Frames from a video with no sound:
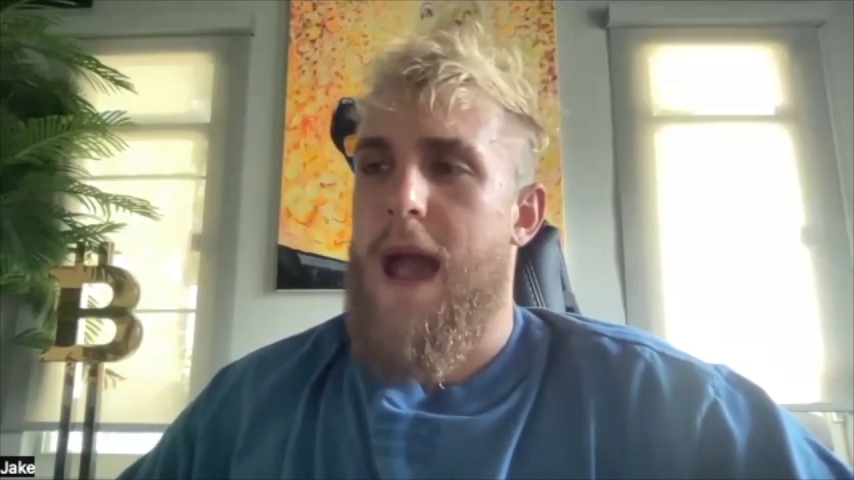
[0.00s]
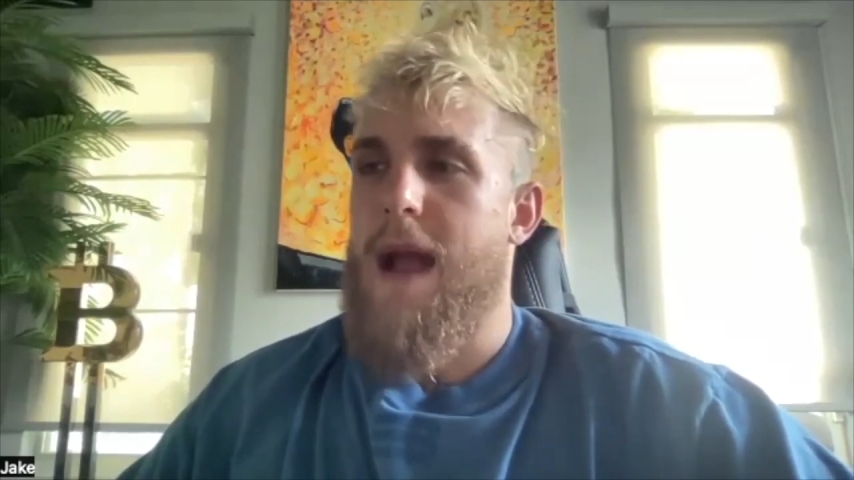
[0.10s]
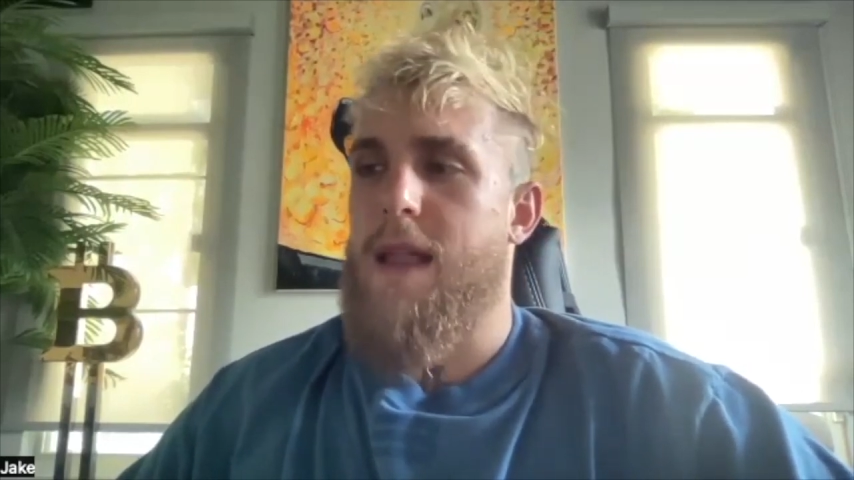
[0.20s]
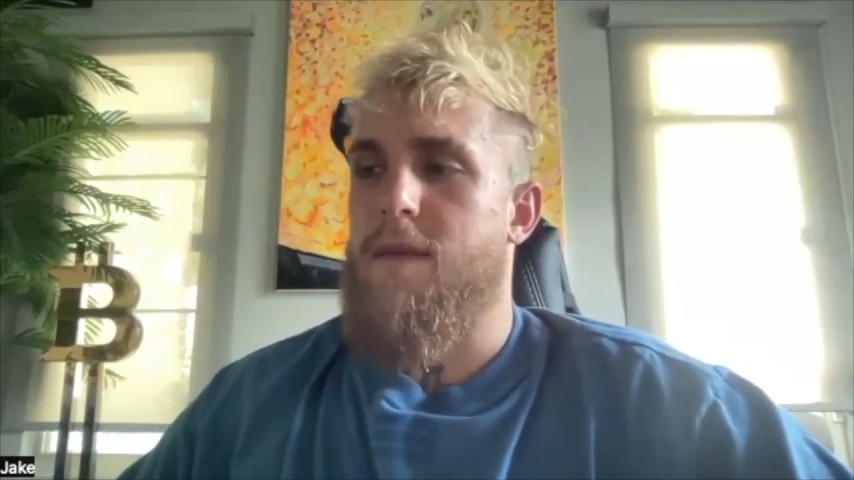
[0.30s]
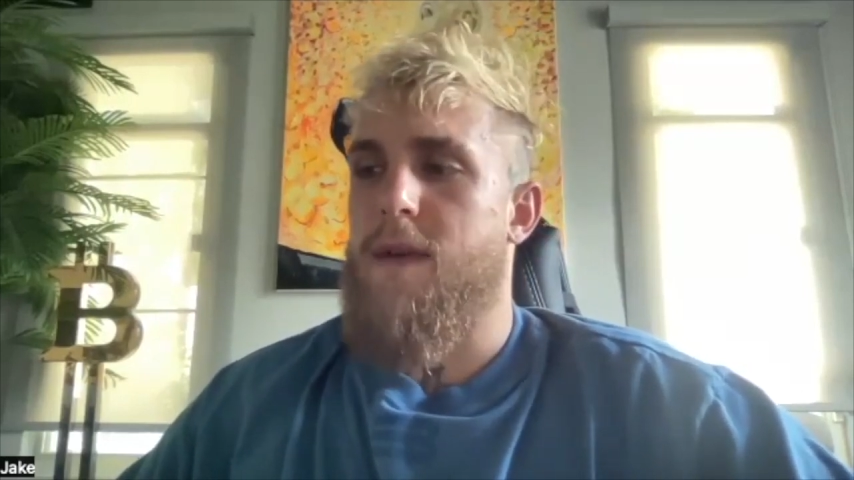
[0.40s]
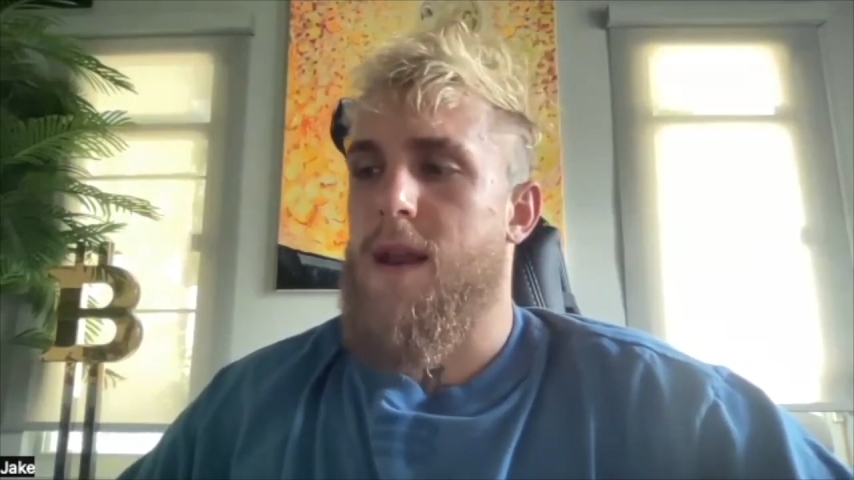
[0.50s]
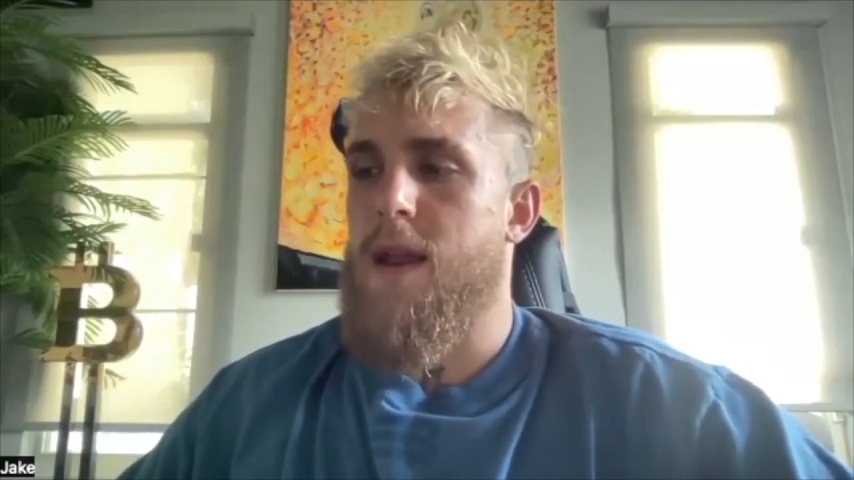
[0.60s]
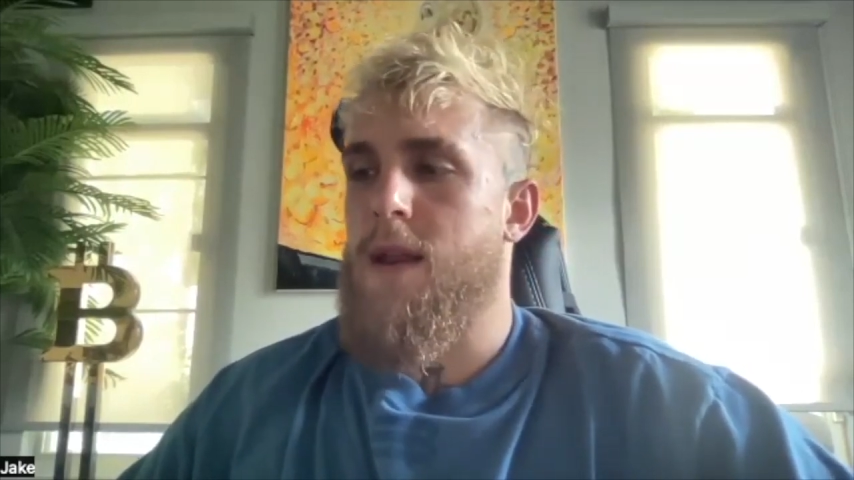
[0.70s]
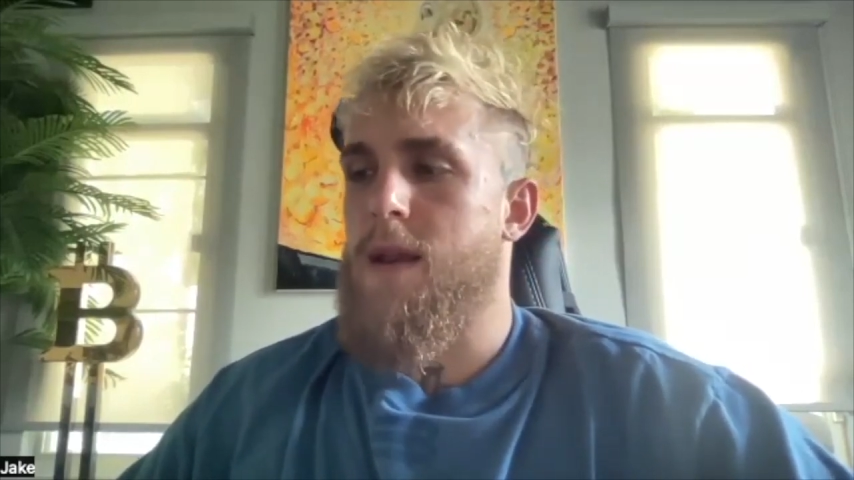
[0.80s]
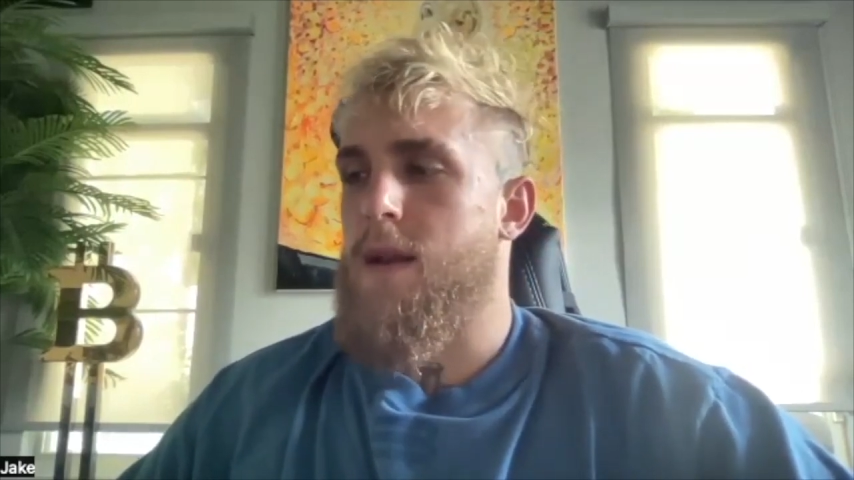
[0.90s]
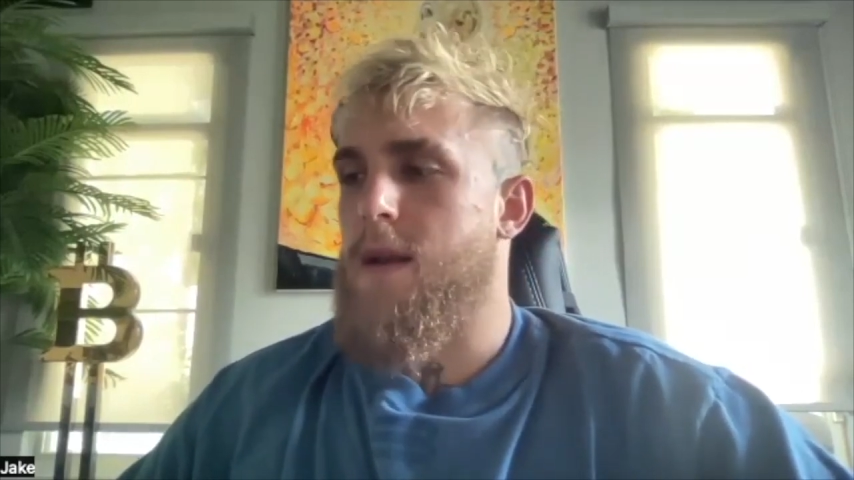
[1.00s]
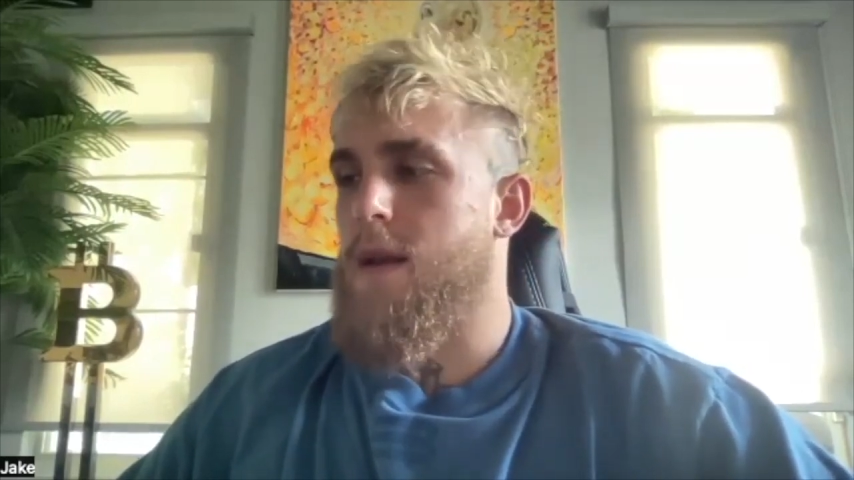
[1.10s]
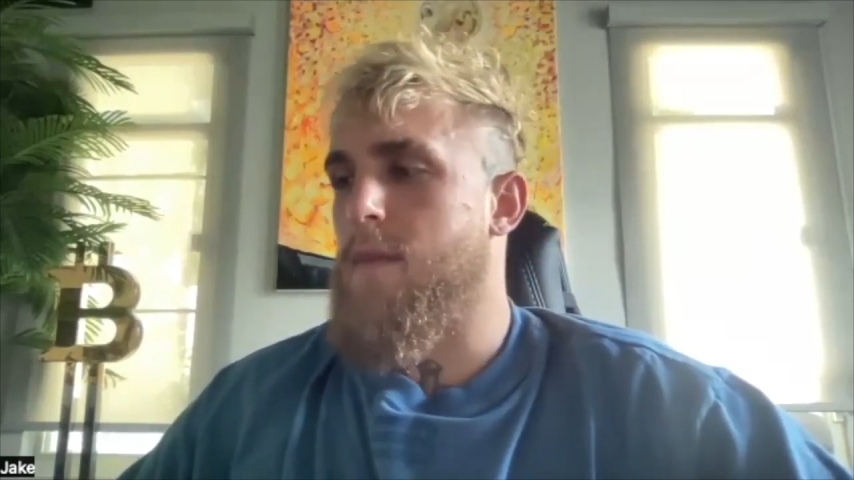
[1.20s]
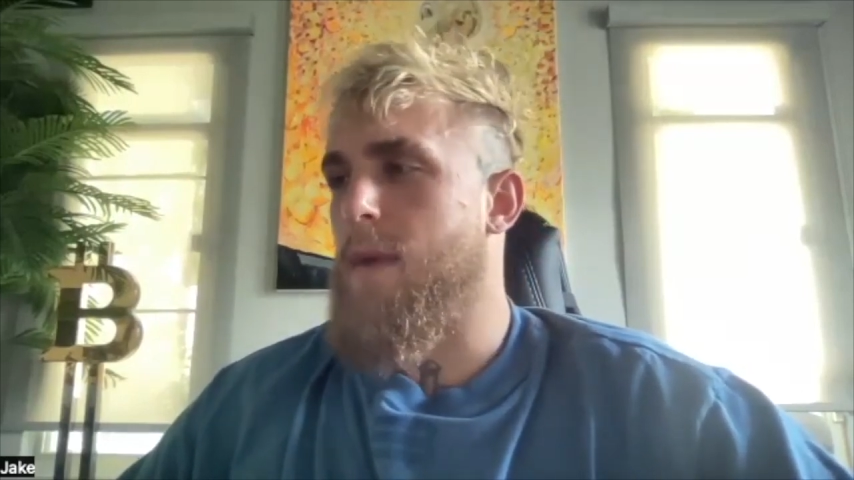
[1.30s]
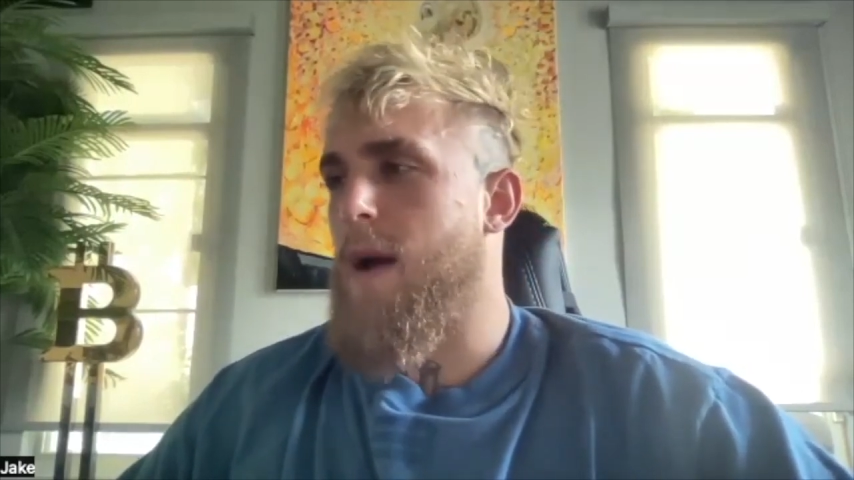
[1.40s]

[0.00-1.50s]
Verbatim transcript: activating my